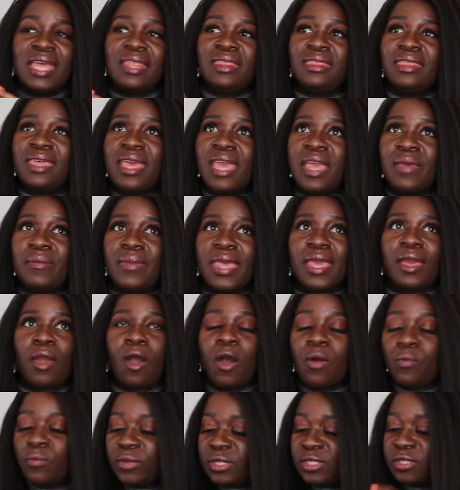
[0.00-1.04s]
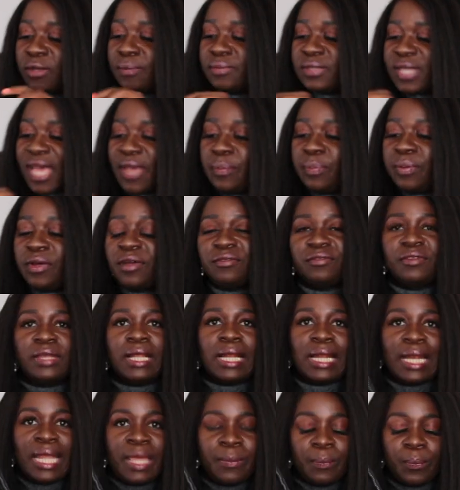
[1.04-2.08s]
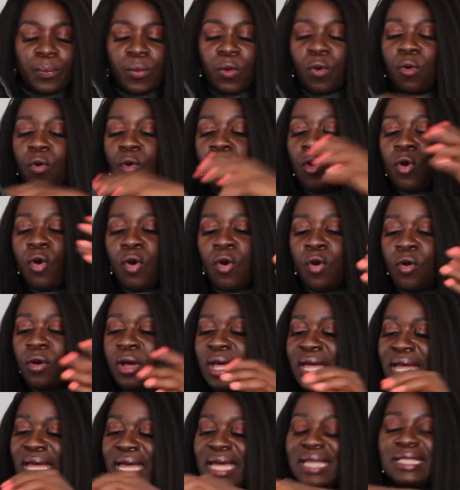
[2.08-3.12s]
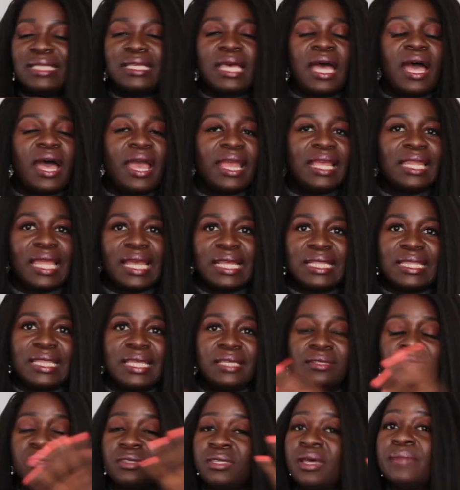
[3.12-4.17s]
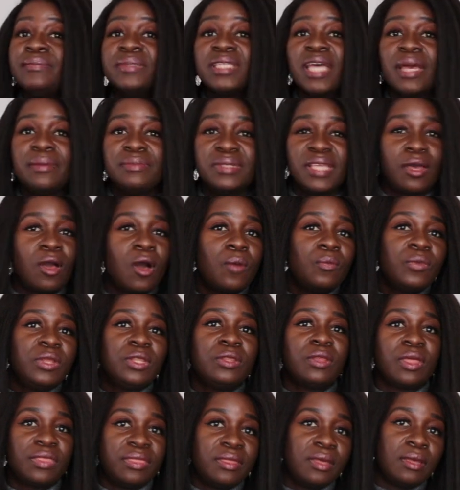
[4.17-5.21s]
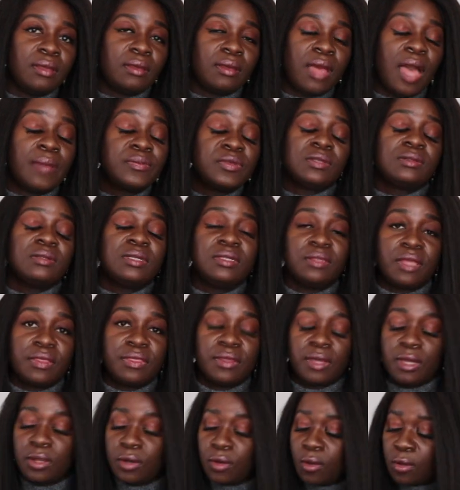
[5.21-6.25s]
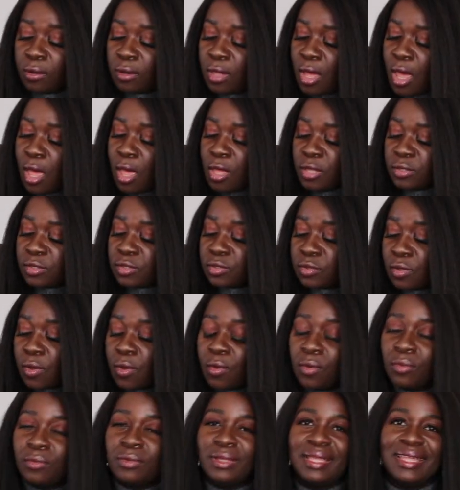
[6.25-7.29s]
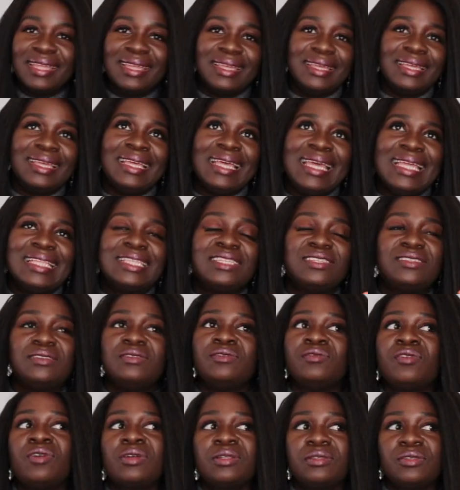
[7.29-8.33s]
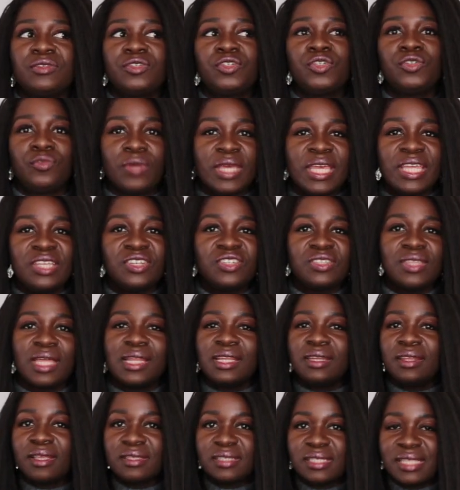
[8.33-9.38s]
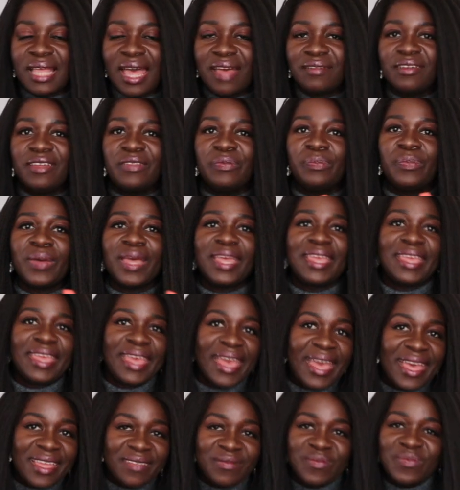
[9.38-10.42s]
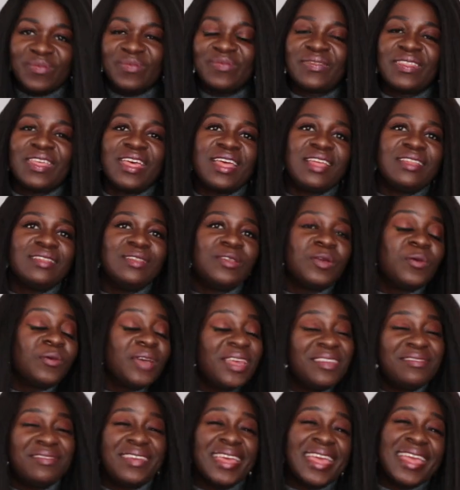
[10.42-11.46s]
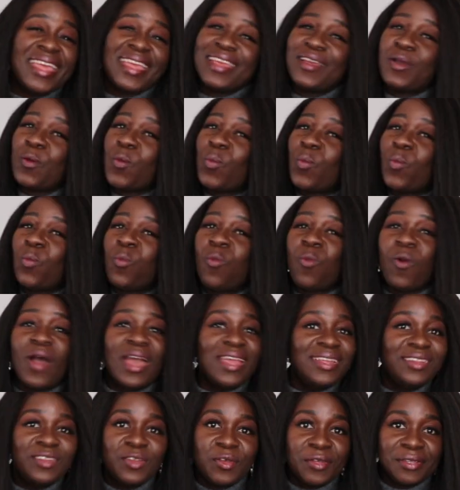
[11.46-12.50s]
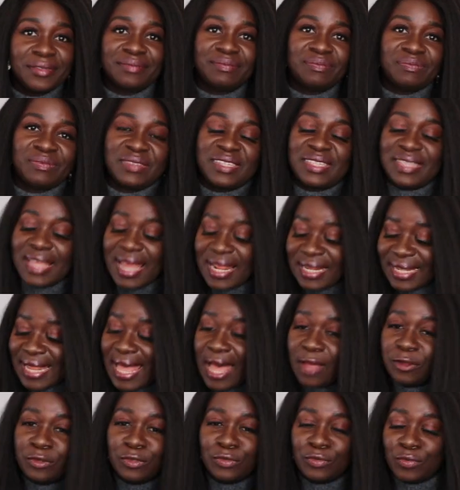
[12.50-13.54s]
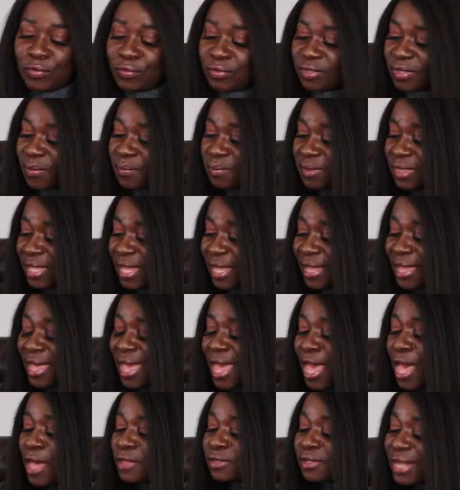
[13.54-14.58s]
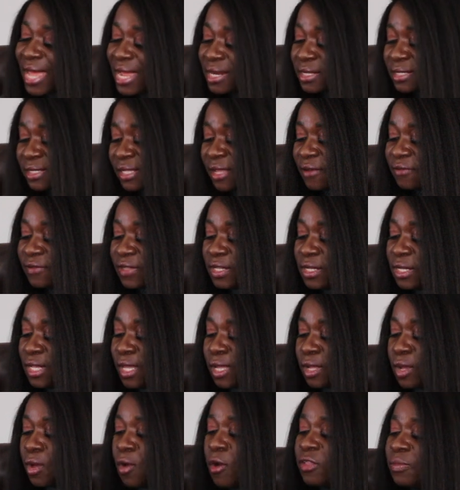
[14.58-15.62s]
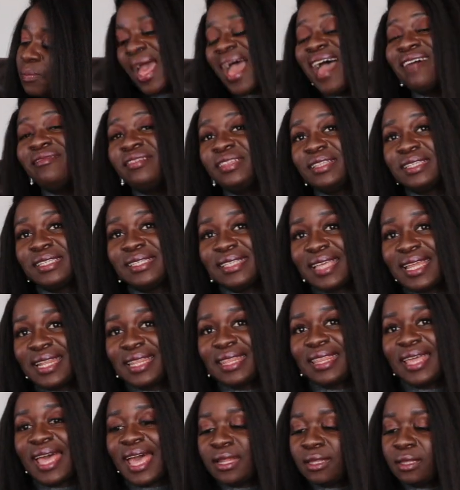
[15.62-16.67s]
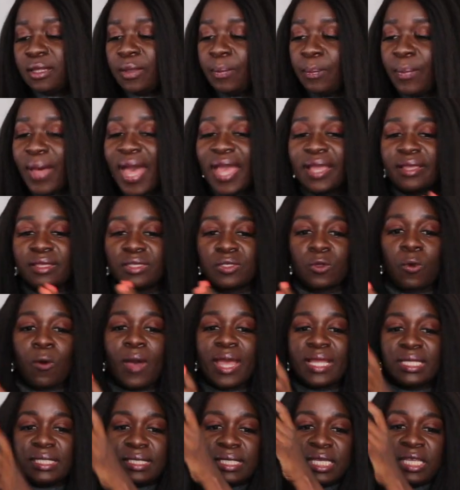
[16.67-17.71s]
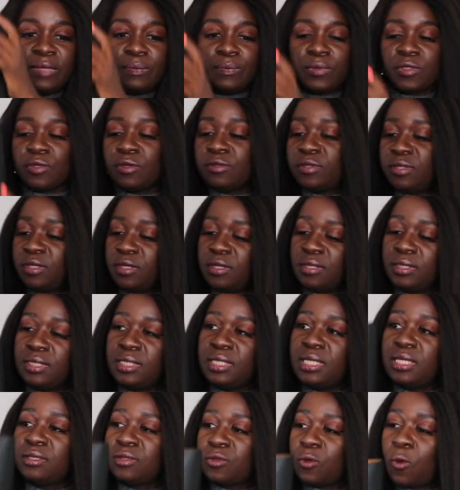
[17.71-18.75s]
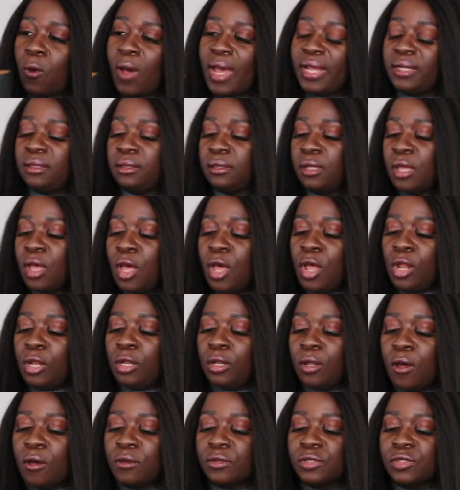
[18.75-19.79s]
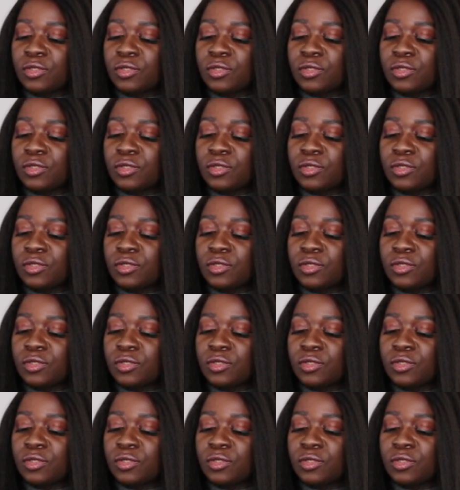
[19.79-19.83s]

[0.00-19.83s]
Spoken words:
They may come with some type of clip or a tie like this, or sometimes they come with nothing, absolutely nothing at all. So it's not strange that it doesn't have it, but again, the way why not stand out and do something? So that is definitely a con. Having said that, the bag is quite deep, so as you can see, it's quite long.